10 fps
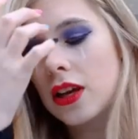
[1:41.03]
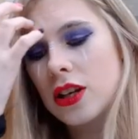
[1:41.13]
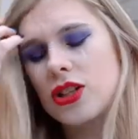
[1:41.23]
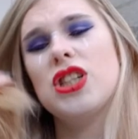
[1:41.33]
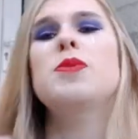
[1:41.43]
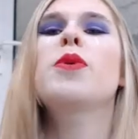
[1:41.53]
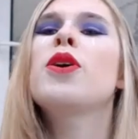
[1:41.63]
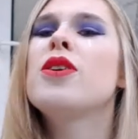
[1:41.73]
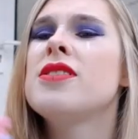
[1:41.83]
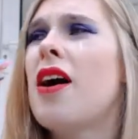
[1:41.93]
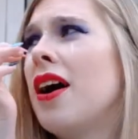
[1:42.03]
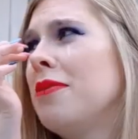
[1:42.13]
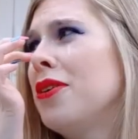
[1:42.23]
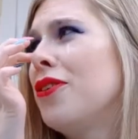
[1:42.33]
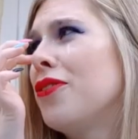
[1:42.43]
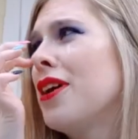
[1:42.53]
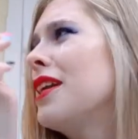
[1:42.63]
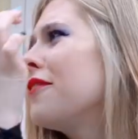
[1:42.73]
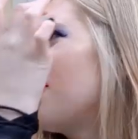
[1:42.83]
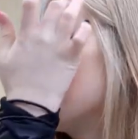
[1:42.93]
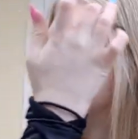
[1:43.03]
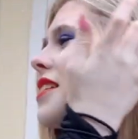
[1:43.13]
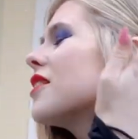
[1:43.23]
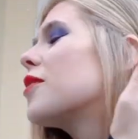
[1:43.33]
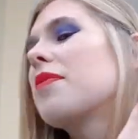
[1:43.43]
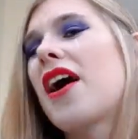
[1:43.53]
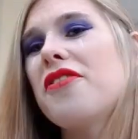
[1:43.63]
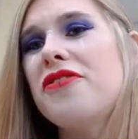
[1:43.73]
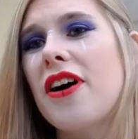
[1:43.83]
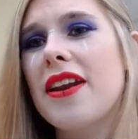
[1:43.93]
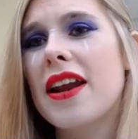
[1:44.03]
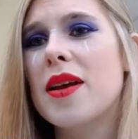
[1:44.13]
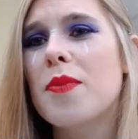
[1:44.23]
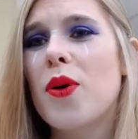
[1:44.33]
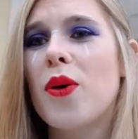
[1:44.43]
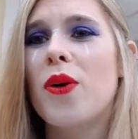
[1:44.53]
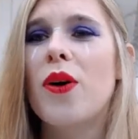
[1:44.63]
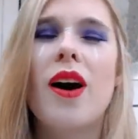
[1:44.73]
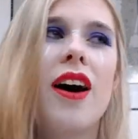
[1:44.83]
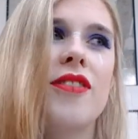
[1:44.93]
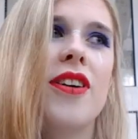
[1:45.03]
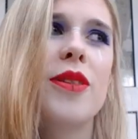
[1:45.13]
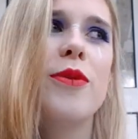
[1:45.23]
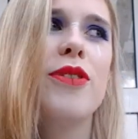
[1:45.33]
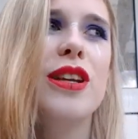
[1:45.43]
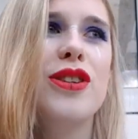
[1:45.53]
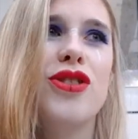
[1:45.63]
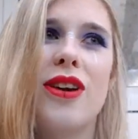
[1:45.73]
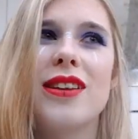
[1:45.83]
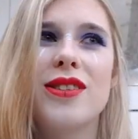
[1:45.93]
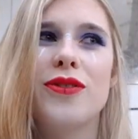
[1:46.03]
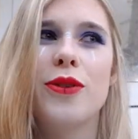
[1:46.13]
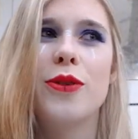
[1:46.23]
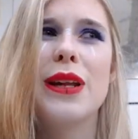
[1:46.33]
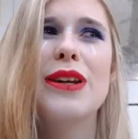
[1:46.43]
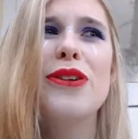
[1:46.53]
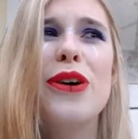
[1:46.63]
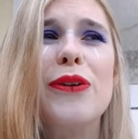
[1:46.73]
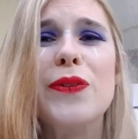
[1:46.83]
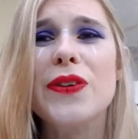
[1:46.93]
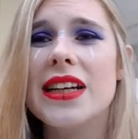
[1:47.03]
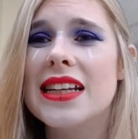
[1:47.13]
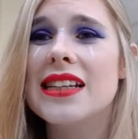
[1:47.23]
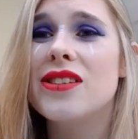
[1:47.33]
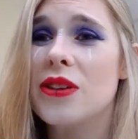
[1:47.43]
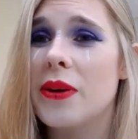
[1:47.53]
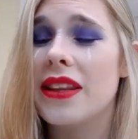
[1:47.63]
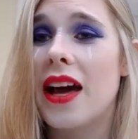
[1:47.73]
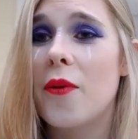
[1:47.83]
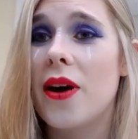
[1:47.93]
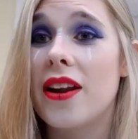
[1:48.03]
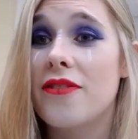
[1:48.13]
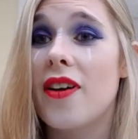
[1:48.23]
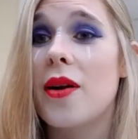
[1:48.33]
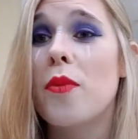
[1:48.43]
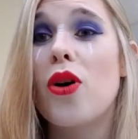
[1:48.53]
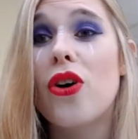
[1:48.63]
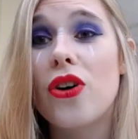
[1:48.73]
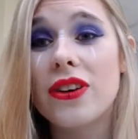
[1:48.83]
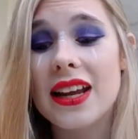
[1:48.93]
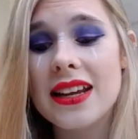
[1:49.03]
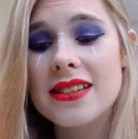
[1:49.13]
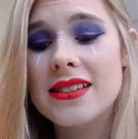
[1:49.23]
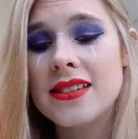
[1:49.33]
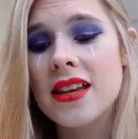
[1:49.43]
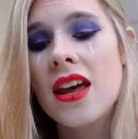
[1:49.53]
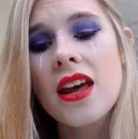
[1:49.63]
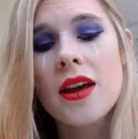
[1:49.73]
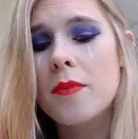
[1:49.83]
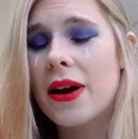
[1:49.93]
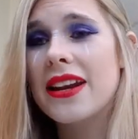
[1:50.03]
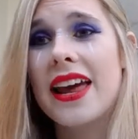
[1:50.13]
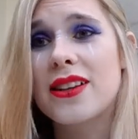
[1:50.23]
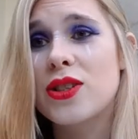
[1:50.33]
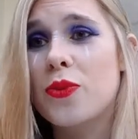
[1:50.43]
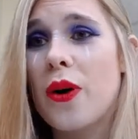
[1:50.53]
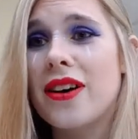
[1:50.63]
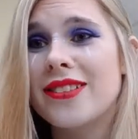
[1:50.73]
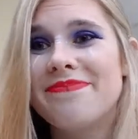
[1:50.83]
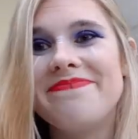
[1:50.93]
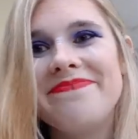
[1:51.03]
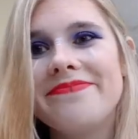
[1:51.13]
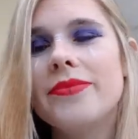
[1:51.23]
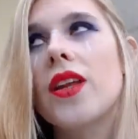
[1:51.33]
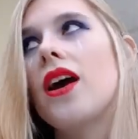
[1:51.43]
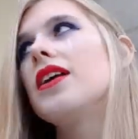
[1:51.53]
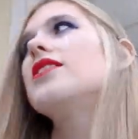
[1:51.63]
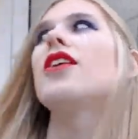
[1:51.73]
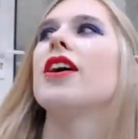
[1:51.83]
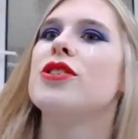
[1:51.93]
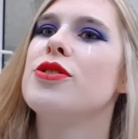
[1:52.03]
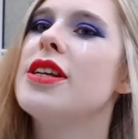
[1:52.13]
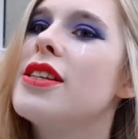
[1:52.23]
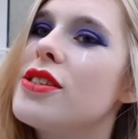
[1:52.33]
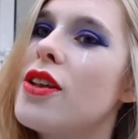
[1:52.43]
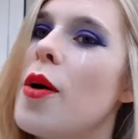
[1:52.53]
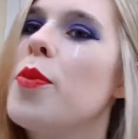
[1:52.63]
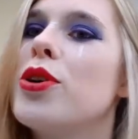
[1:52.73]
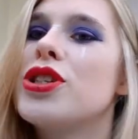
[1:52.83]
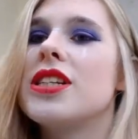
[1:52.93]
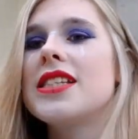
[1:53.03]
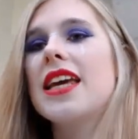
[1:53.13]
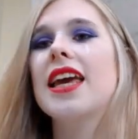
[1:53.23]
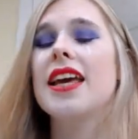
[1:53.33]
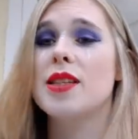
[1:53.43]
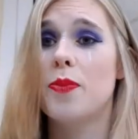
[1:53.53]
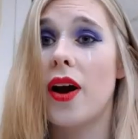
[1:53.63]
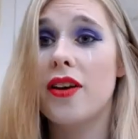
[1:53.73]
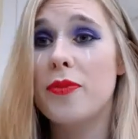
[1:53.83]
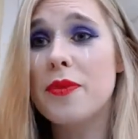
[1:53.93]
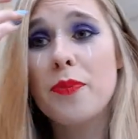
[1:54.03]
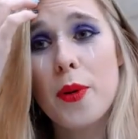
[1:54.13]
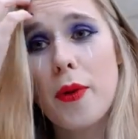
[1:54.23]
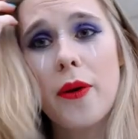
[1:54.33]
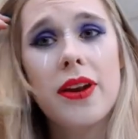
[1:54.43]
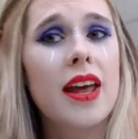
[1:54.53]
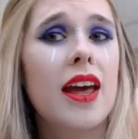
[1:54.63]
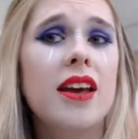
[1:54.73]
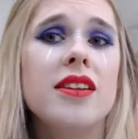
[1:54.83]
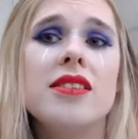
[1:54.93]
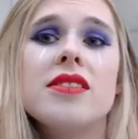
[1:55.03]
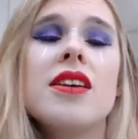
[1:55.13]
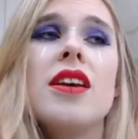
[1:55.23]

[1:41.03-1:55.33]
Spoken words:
just because I'm not really finding them that fun anymore. I find them really stressful. They're not really doing that well, if I'm honest. My next one, I do need to start pushing tickets, but I've been promoting it and